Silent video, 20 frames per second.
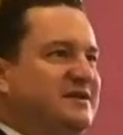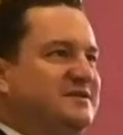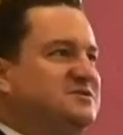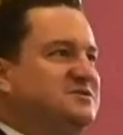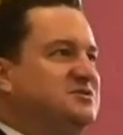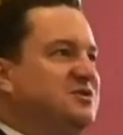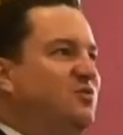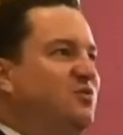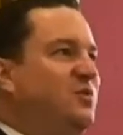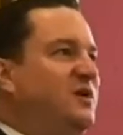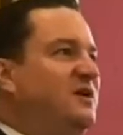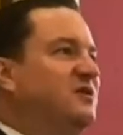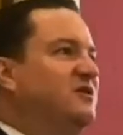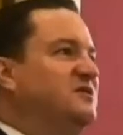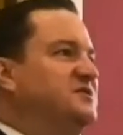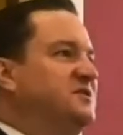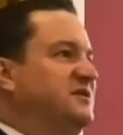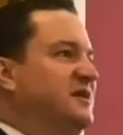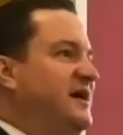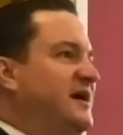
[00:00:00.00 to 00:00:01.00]
And so we
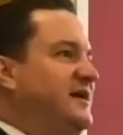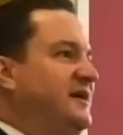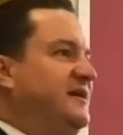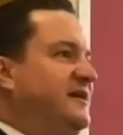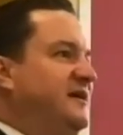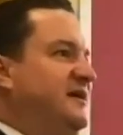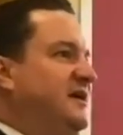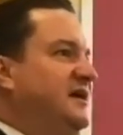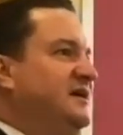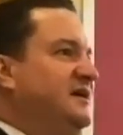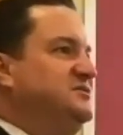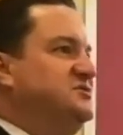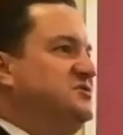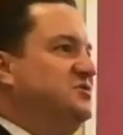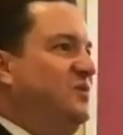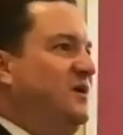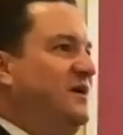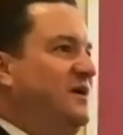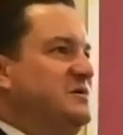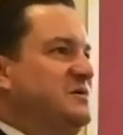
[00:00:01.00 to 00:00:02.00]
are delighted again to
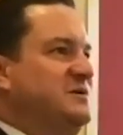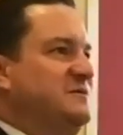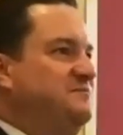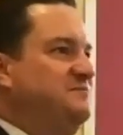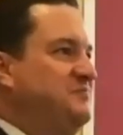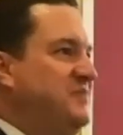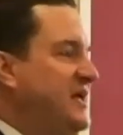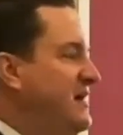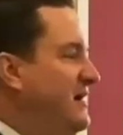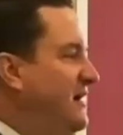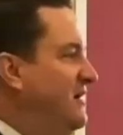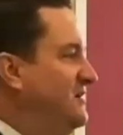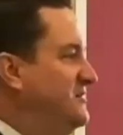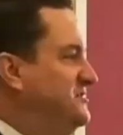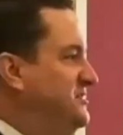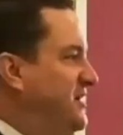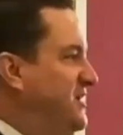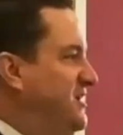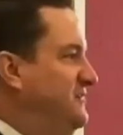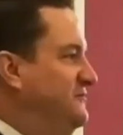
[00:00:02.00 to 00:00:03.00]
welcome our
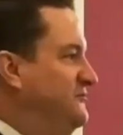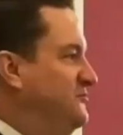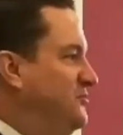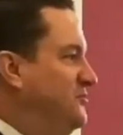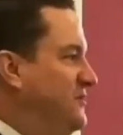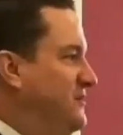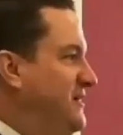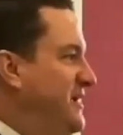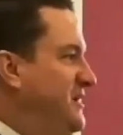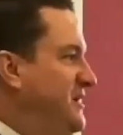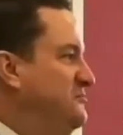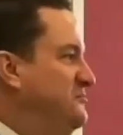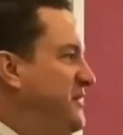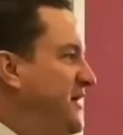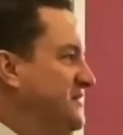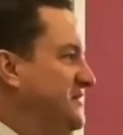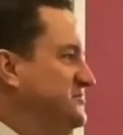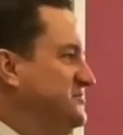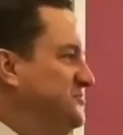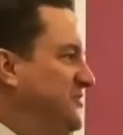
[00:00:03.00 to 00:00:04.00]
executive coordinator
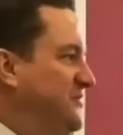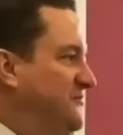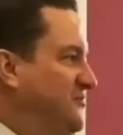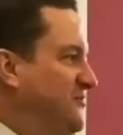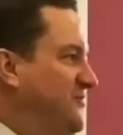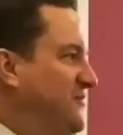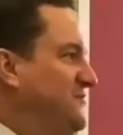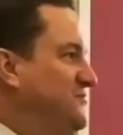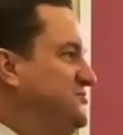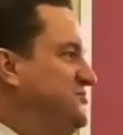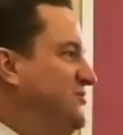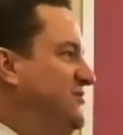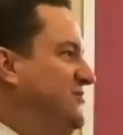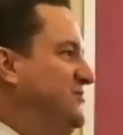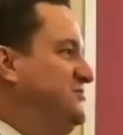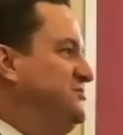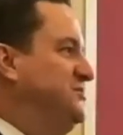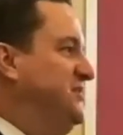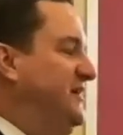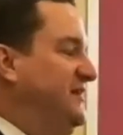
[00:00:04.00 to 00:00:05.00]
back to River Road
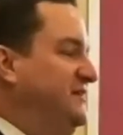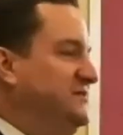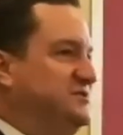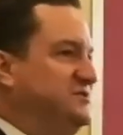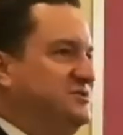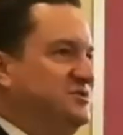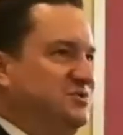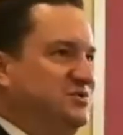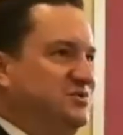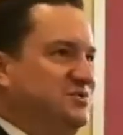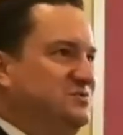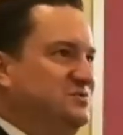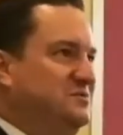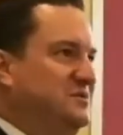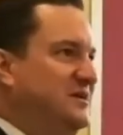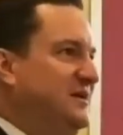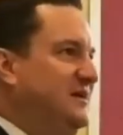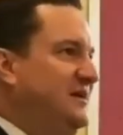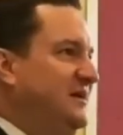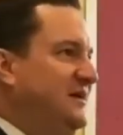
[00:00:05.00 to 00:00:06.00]
Church
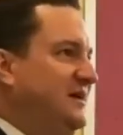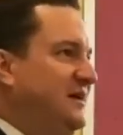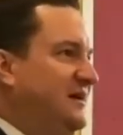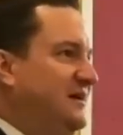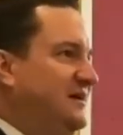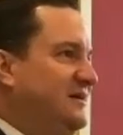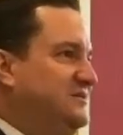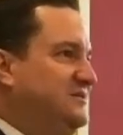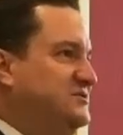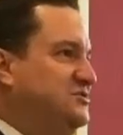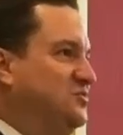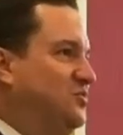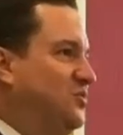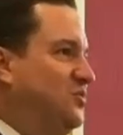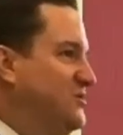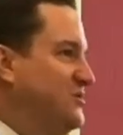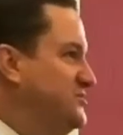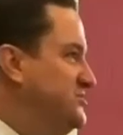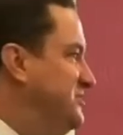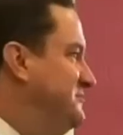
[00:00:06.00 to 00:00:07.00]
and to
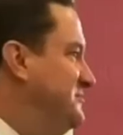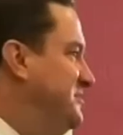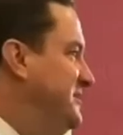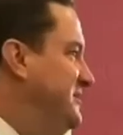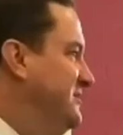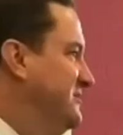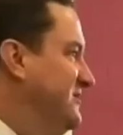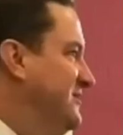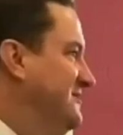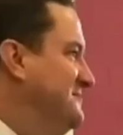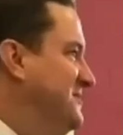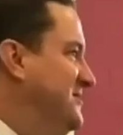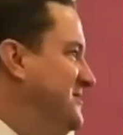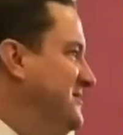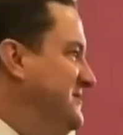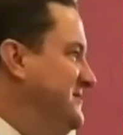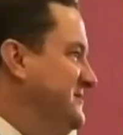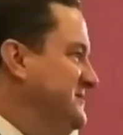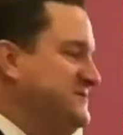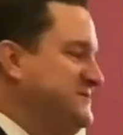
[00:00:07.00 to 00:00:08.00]
worship here
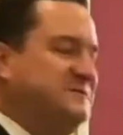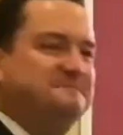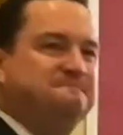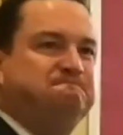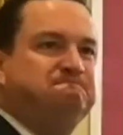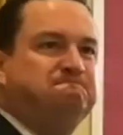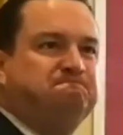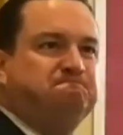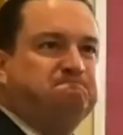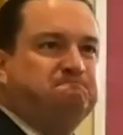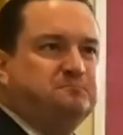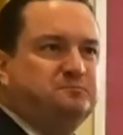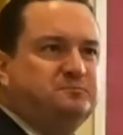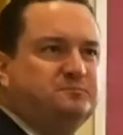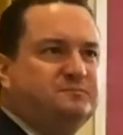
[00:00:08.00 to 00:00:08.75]
among us.